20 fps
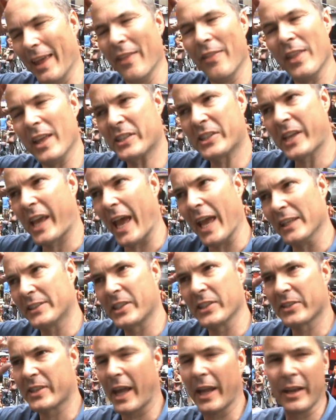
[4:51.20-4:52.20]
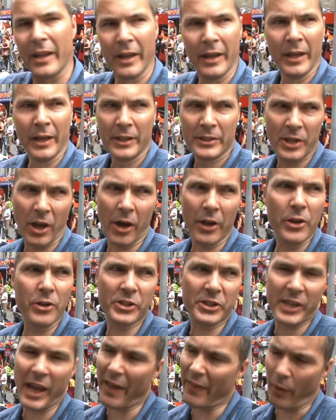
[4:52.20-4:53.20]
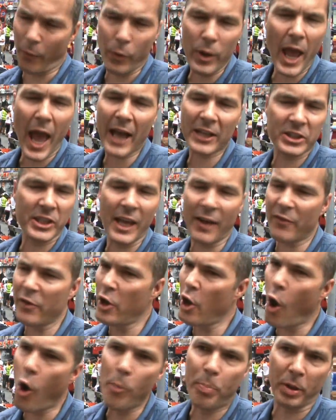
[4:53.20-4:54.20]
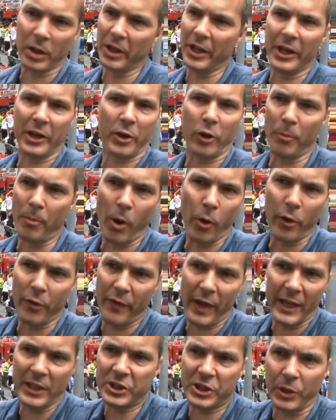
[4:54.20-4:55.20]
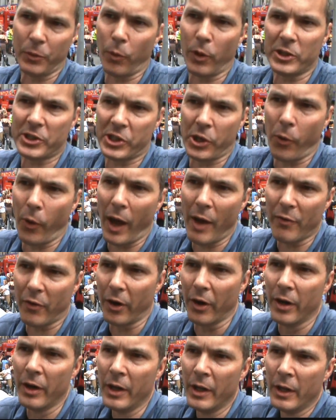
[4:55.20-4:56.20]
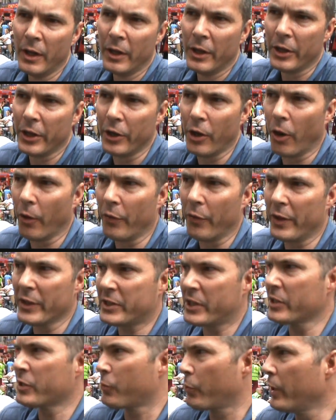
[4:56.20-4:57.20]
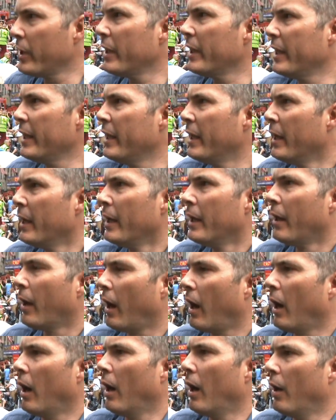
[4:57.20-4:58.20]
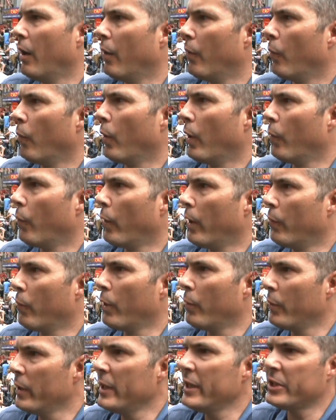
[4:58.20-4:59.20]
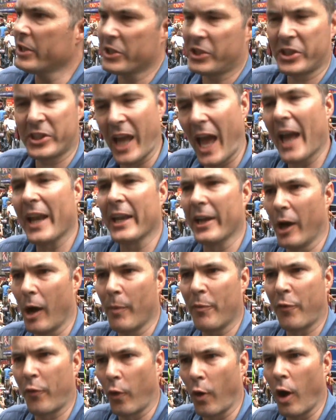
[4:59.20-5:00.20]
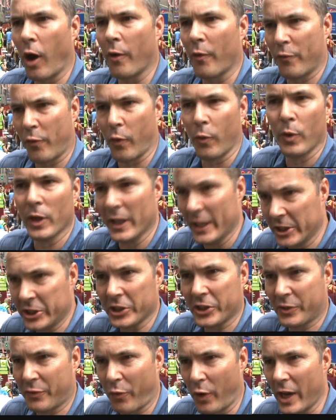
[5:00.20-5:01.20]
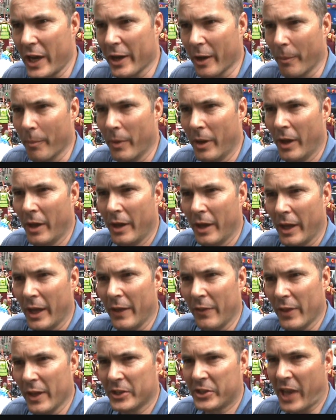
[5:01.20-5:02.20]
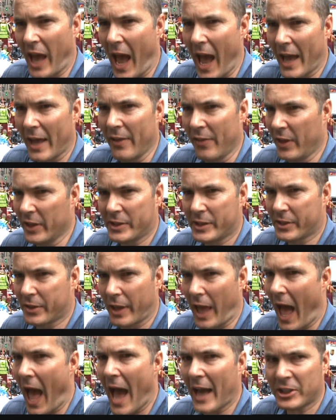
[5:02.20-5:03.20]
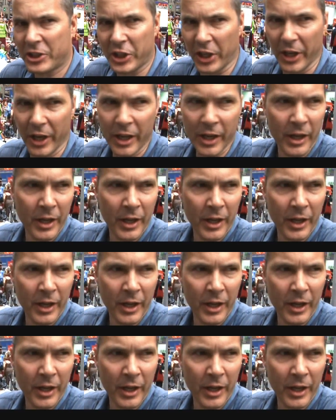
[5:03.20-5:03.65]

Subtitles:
in this case is that to understand that we actually have no political motivation whatsoever. You know, this is really, we're really just standing up for religious freedom in this action.